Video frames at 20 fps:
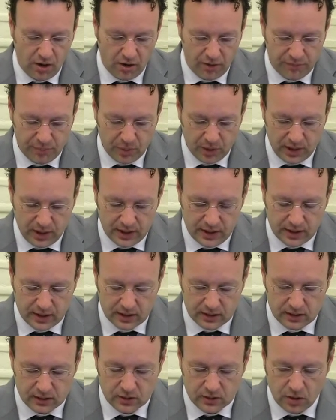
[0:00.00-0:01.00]
of
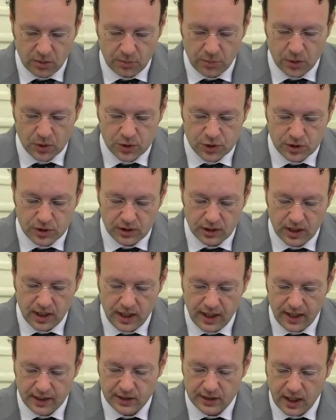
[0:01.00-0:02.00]
political, commercial,
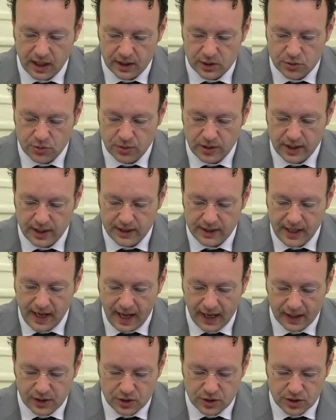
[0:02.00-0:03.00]
and cultural
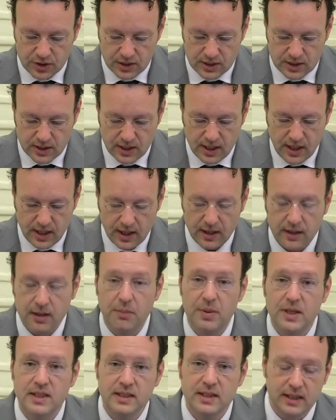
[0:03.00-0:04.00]
interactions, the
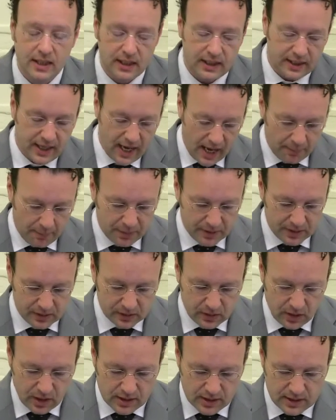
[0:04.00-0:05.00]
Byzantine
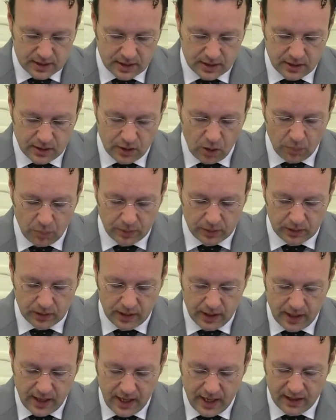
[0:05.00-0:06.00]
capital
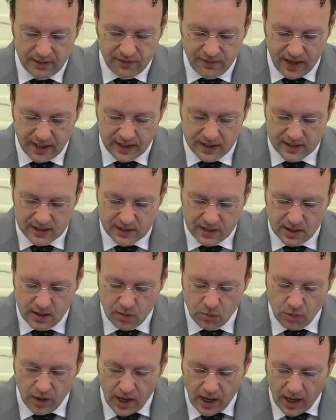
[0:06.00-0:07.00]
Constantinople and Venice
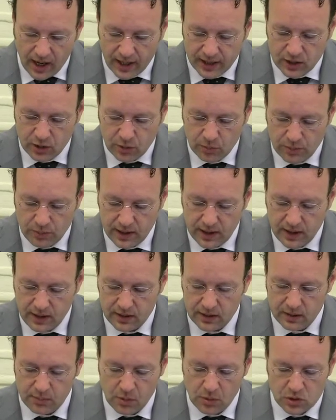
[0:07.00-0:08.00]
were arguably
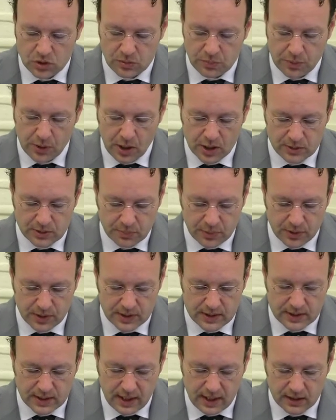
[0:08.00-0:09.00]
the most
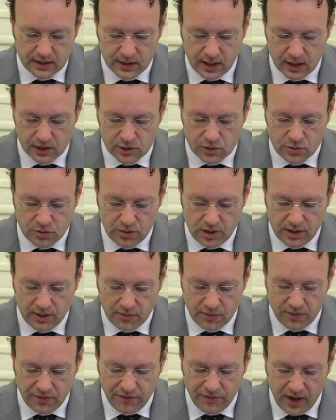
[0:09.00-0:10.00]
prosperous and culturally
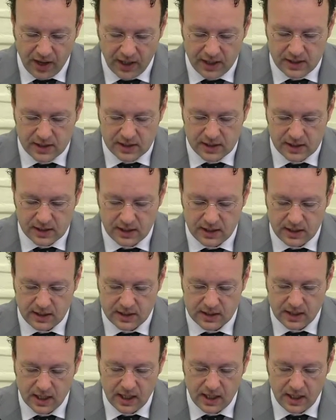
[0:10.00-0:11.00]
refined
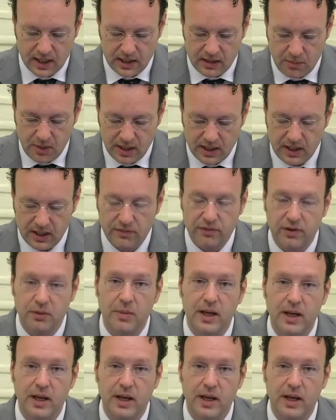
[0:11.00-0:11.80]
cities in the medieval